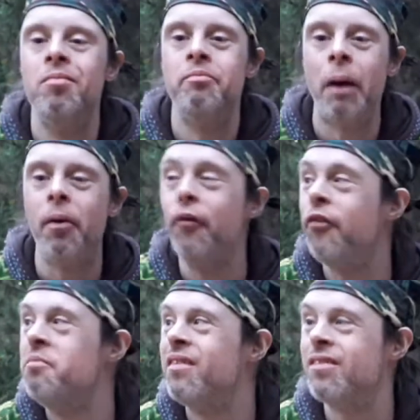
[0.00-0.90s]

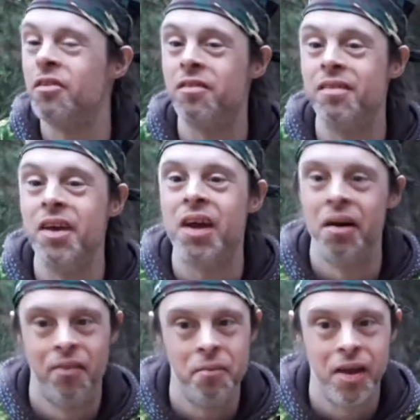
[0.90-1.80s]
bubbles mysteriously
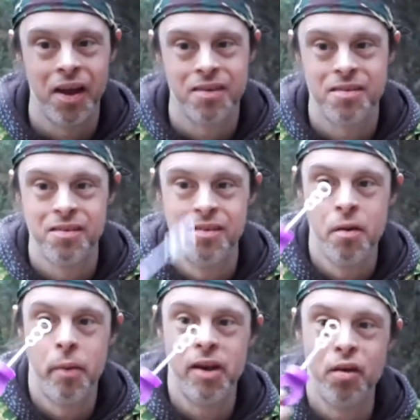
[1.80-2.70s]
come from it
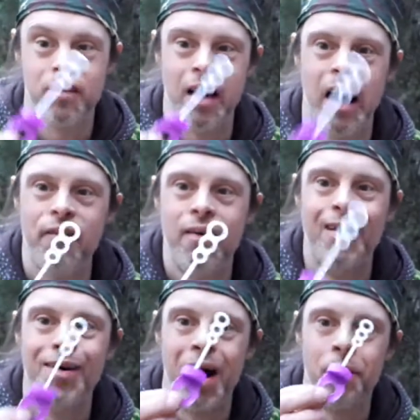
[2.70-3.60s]
by the use of
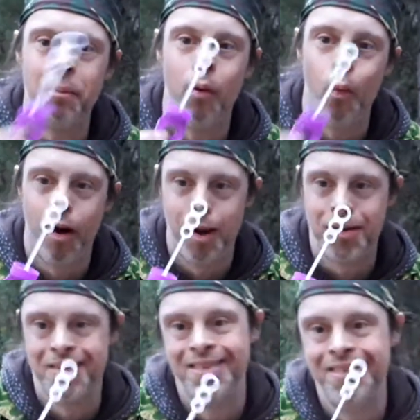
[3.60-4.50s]
a bubble wand.
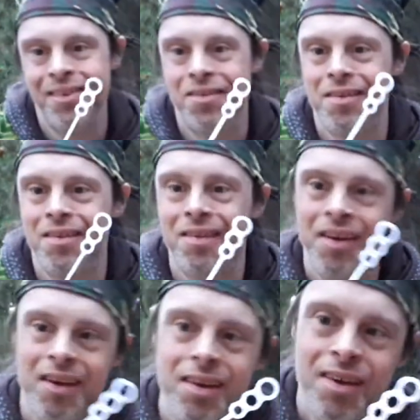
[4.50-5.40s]
As you can
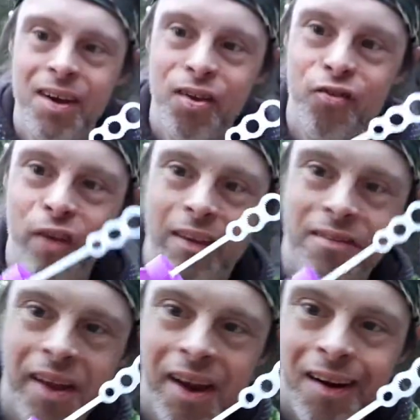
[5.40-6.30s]
see, just
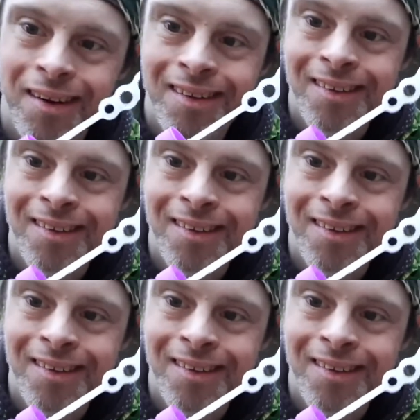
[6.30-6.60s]
to hear.